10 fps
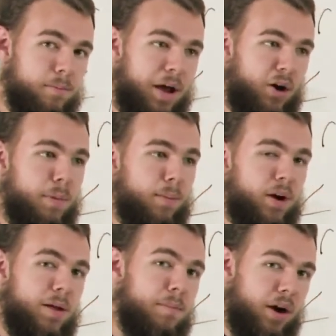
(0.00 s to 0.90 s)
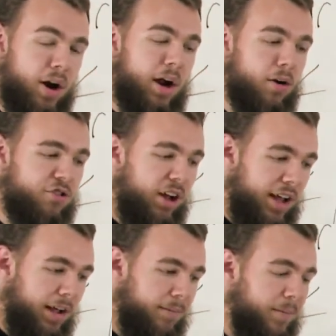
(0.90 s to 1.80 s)
better memory and better error
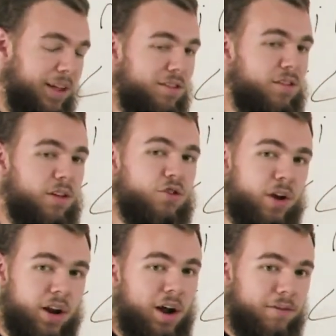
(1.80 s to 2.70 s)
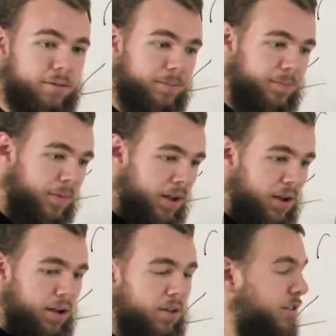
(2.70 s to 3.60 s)
checking. It's a trade-off.
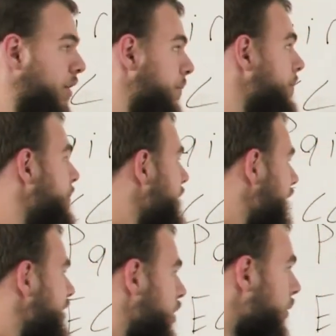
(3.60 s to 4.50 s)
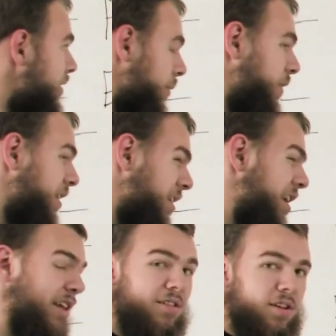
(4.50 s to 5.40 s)
So it's always something
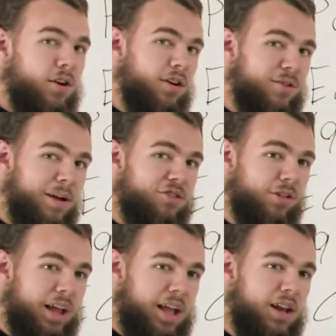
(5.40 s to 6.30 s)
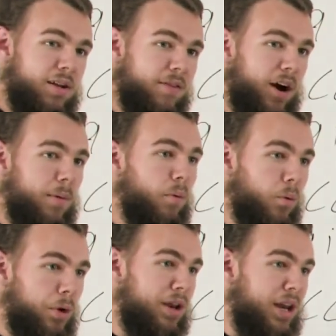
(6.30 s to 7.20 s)
to consider, especially in an environment
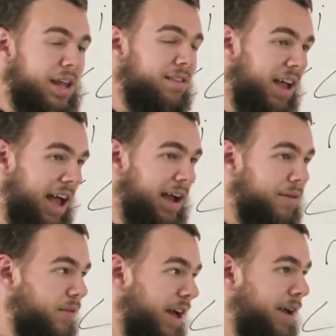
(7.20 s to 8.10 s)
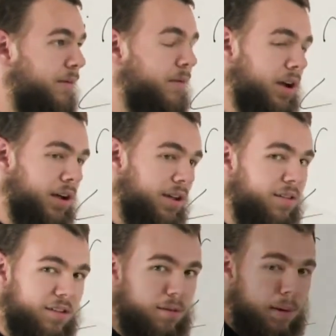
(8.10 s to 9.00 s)
where we need to have that
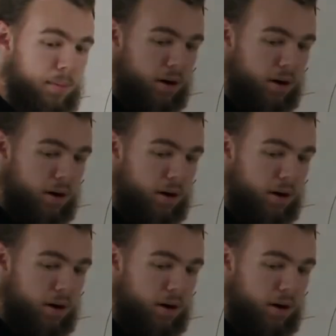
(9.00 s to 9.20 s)
consistent